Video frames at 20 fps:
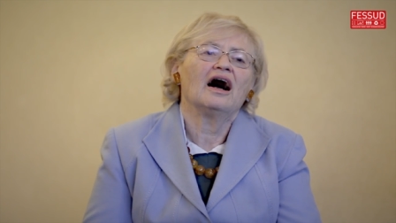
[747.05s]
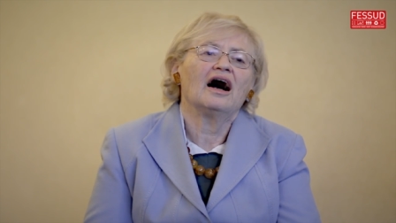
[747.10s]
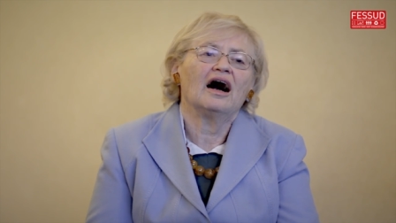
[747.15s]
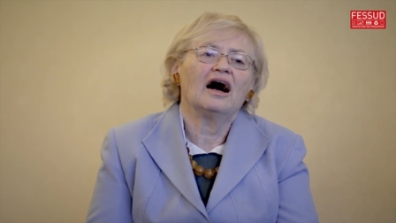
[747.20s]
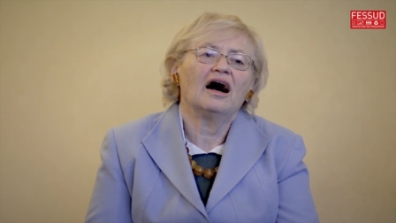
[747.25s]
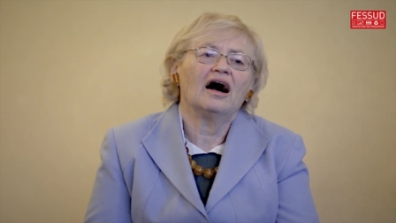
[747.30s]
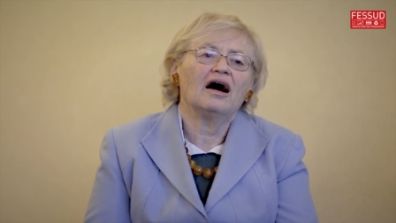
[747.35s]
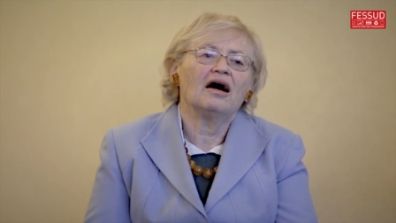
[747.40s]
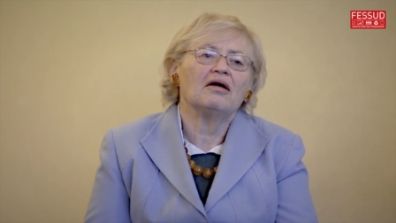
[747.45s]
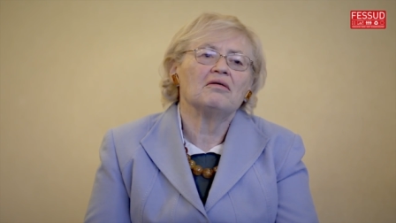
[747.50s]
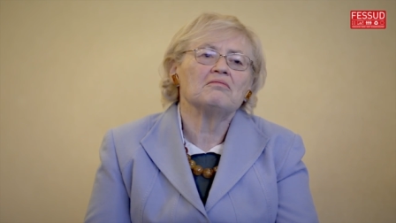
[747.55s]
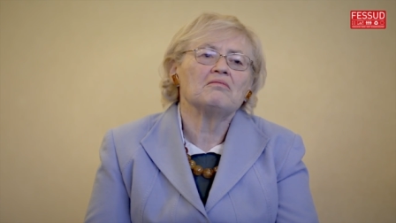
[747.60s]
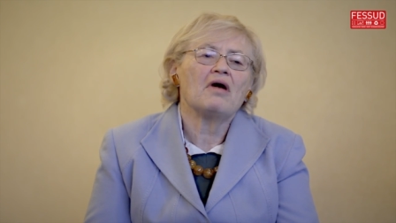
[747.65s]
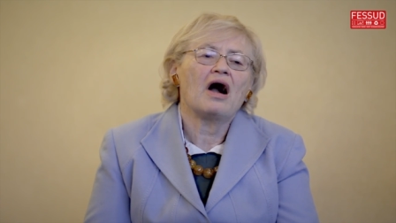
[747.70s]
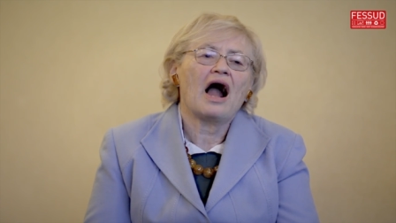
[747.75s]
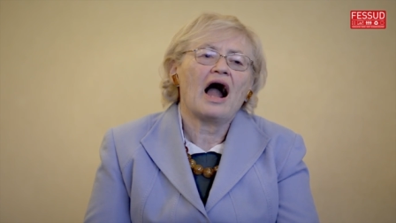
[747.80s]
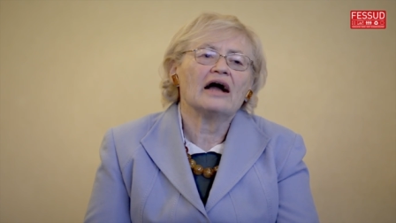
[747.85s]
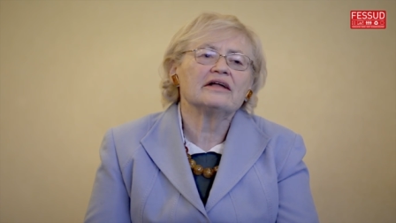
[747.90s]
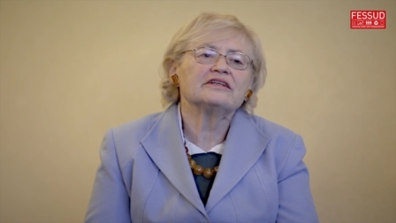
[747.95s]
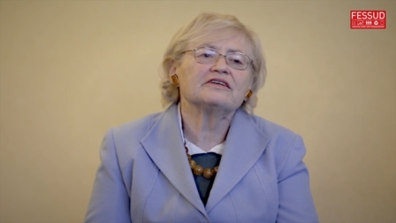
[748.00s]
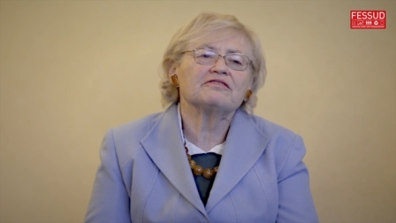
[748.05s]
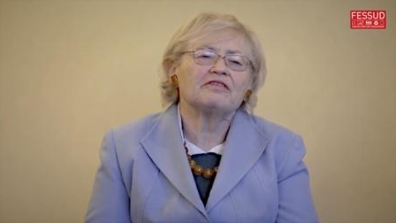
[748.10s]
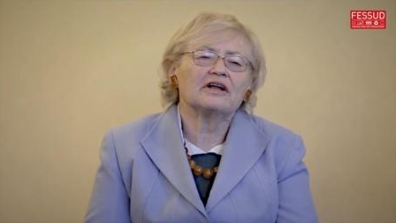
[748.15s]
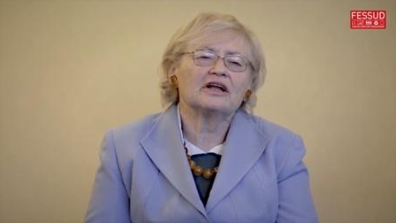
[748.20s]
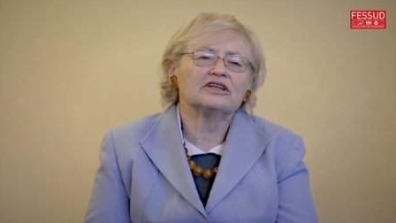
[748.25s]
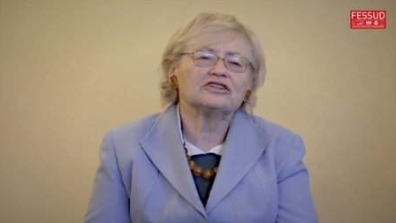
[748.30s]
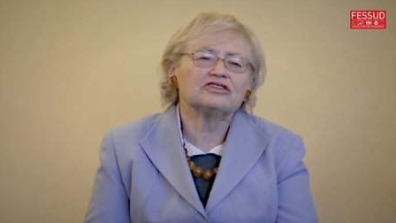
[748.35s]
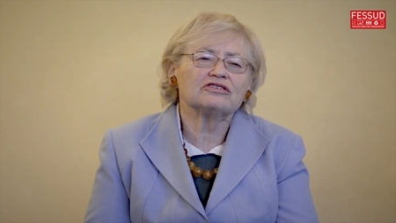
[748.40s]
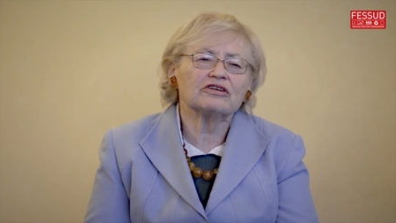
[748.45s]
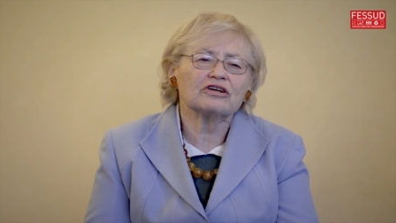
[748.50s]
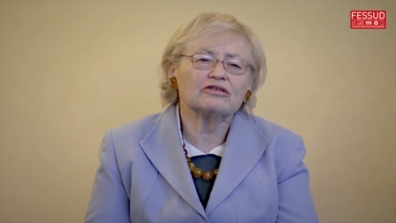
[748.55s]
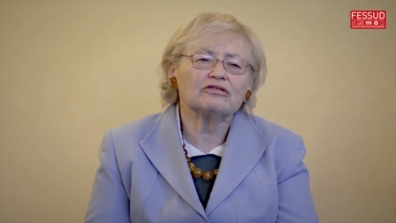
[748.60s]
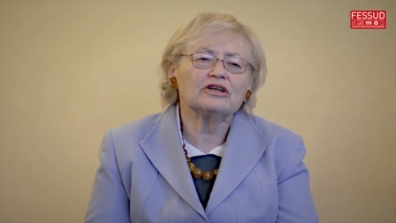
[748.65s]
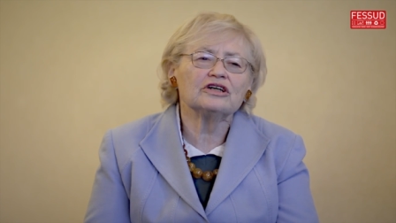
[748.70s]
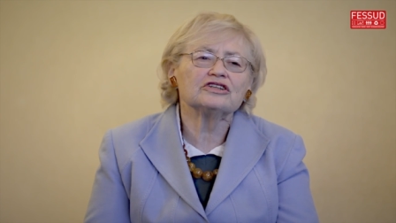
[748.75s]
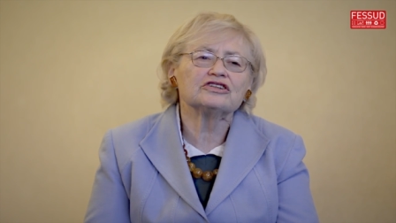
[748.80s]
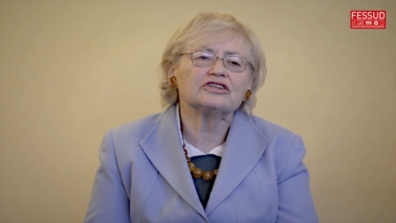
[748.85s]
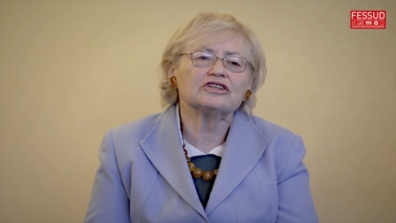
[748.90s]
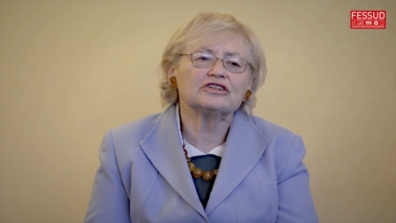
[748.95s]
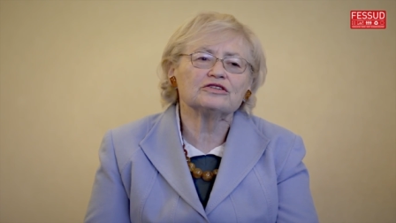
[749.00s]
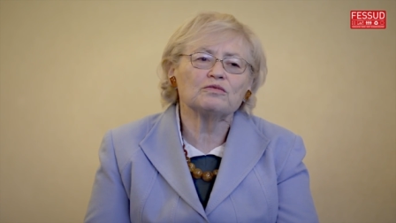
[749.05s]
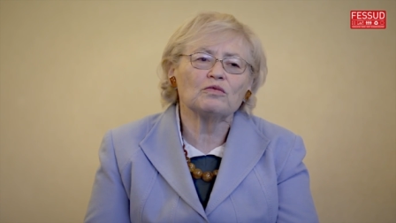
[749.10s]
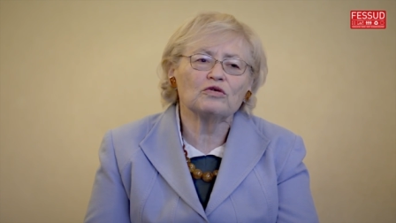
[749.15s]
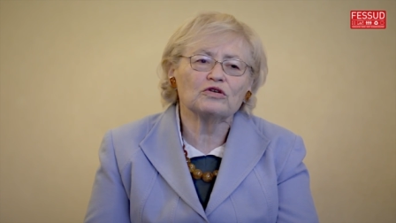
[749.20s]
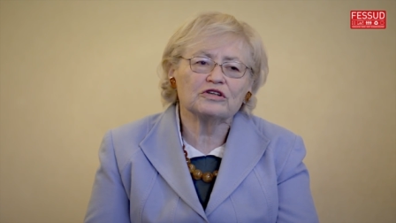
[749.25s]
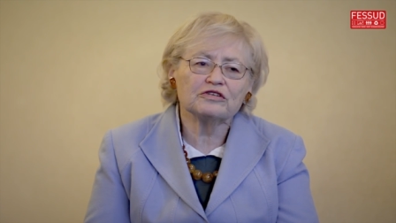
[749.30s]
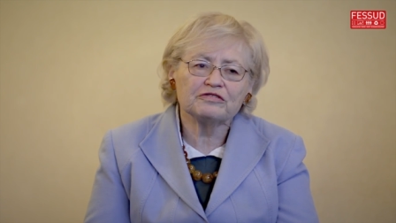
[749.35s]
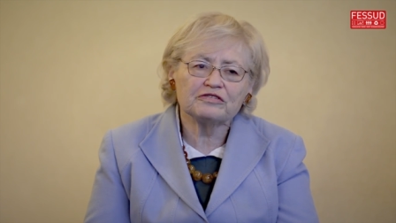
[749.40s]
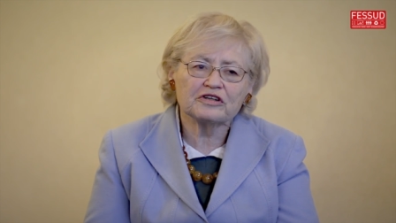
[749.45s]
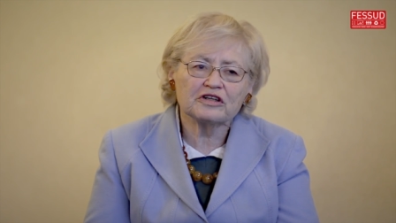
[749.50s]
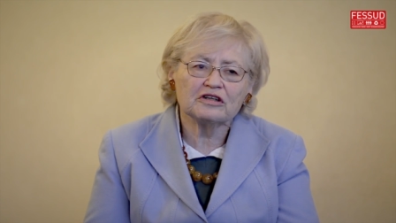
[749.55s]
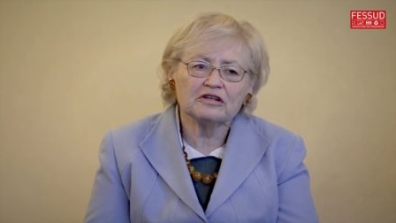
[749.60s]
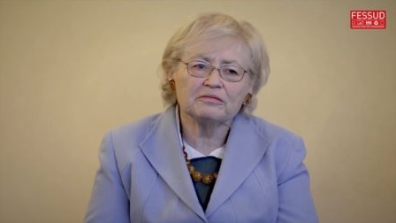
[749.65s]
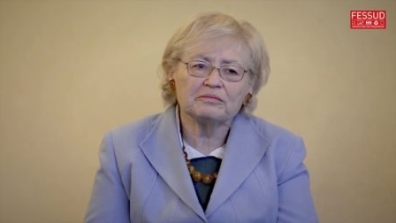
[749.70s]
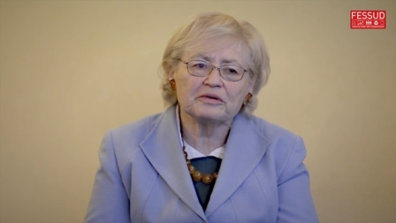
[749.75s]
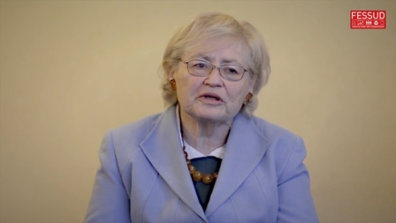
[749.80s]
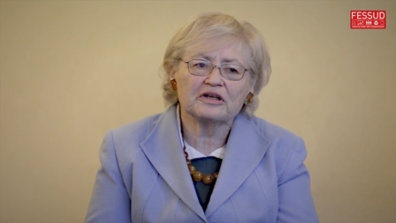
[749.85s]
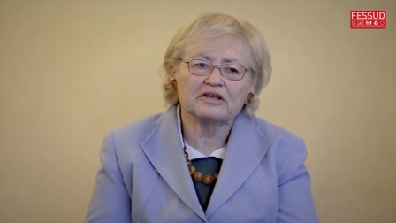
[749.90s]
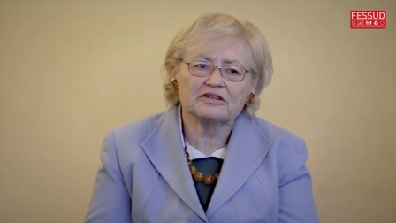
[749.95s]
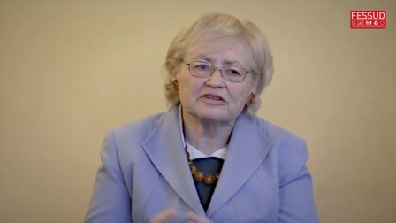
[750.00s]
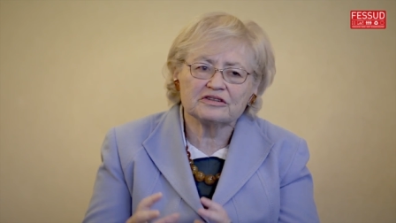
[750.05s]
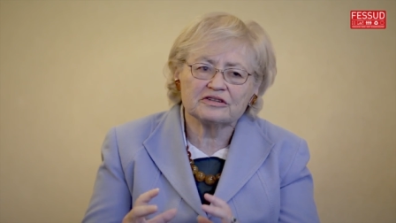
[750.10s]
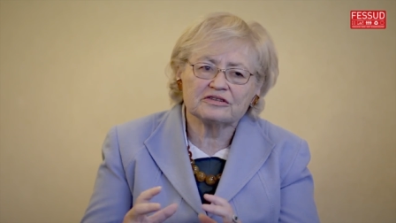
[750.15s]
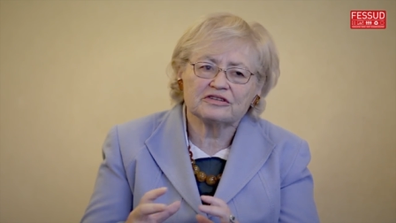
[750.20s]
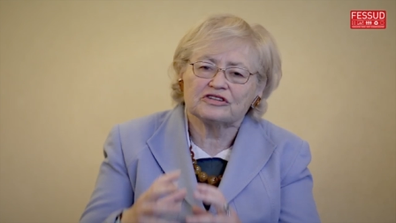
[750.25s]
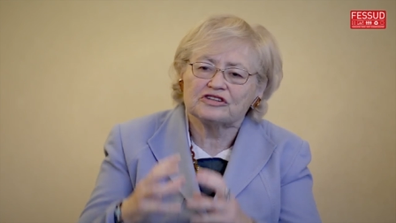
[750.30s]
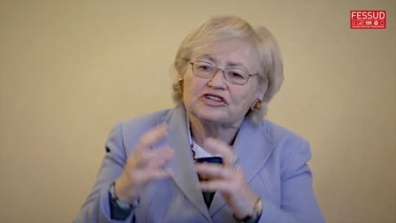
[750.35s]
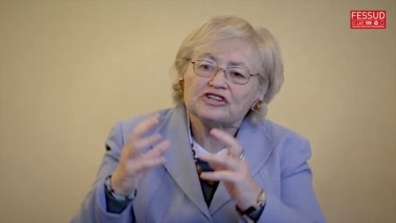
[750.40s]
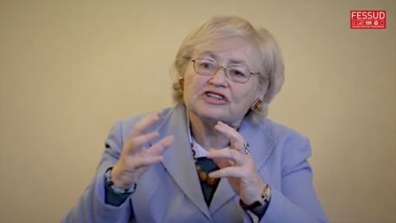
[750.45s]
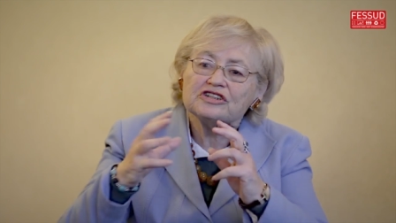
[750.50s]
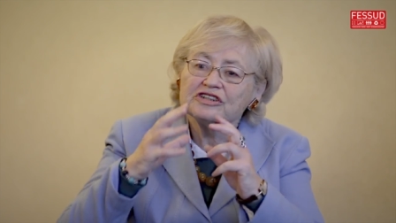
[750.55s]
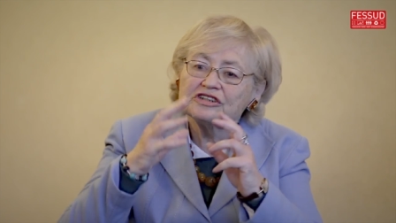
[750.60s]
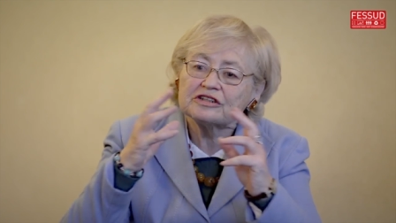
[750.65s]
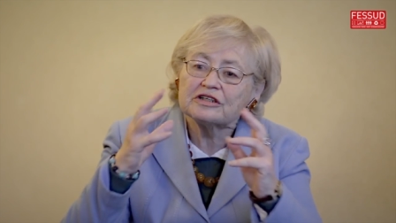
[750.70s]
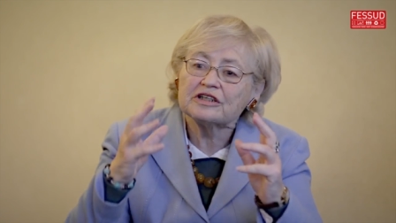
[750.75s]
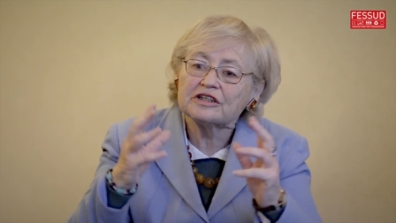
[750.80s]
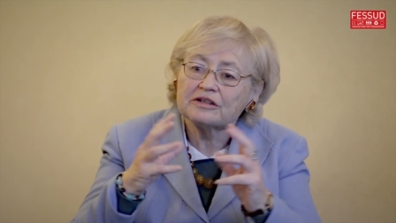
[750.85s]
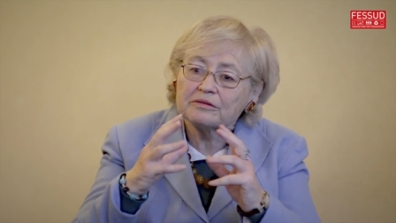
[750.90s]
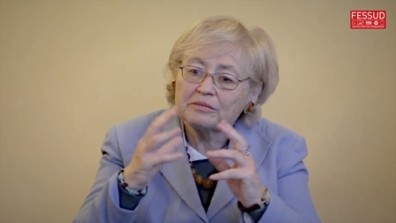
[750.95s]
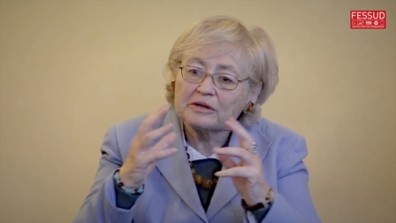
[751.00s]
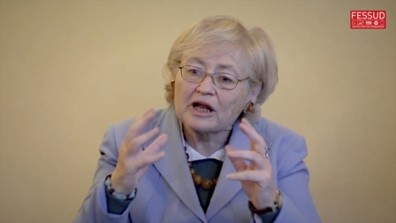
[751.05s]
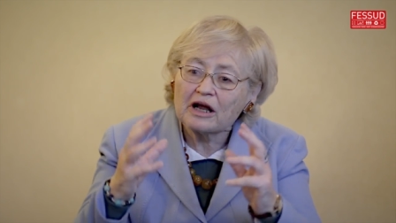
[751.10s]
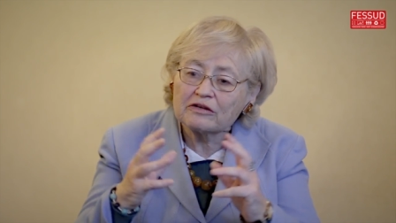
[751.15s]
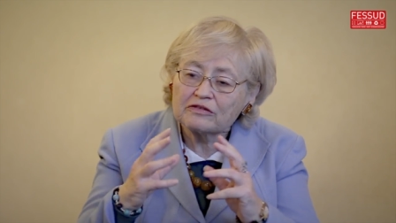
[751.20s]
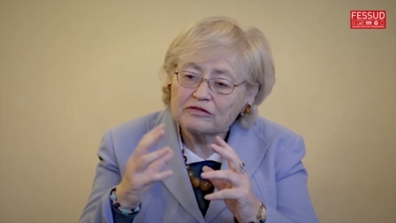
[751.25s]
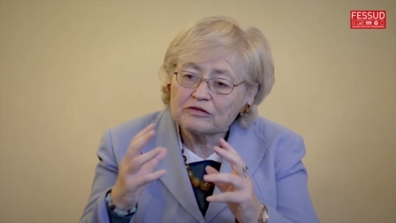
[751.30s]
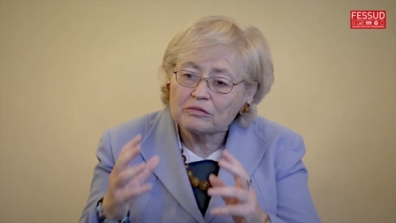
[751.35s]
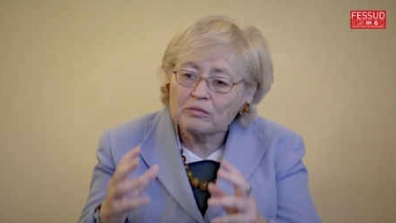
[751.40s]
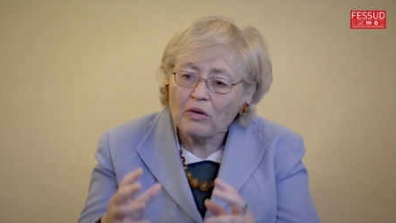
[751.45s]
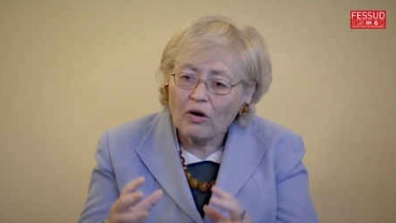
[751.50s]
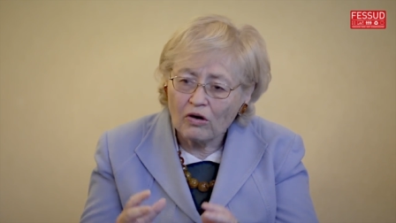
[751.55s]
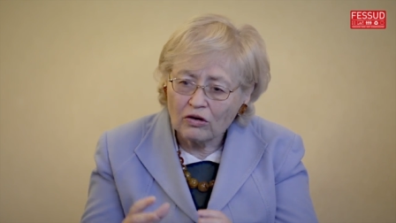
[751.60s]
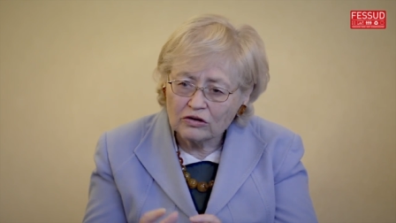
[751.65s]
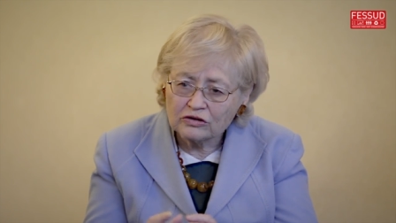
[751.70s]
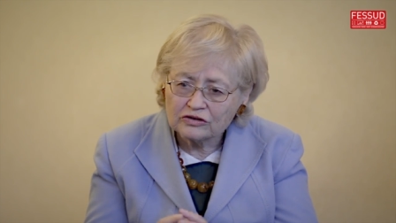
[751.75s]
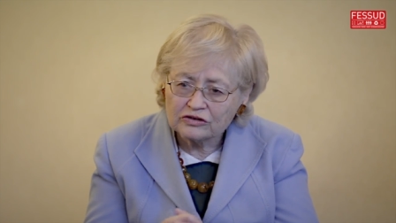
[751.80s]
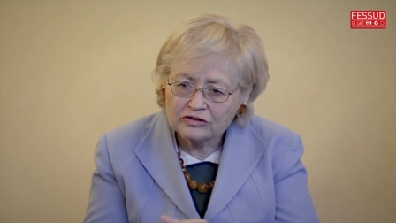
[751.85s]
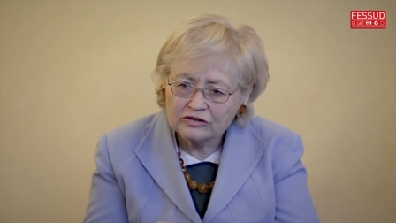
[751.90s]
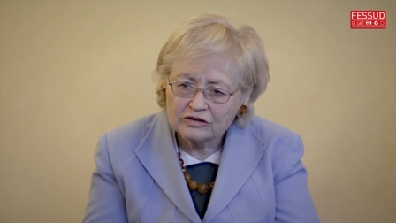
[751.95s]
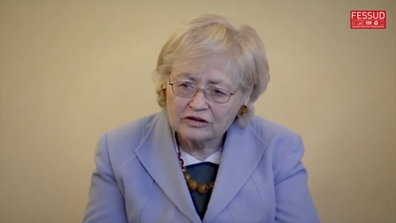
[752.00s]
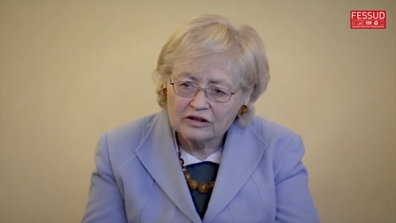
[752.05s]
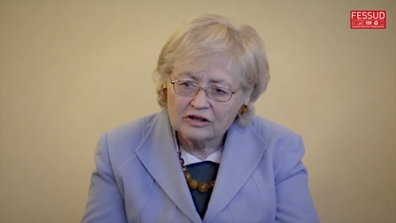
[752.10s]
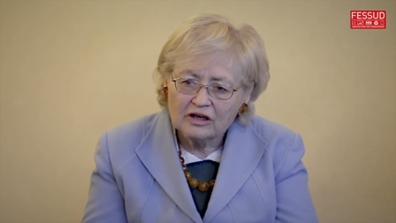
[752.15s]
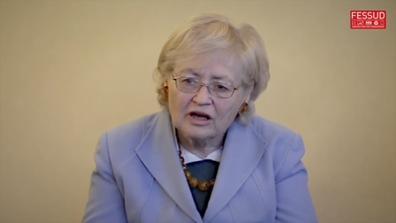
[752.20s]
Um, I think financial regulation is more difficult because the genie is a little bit out of the box,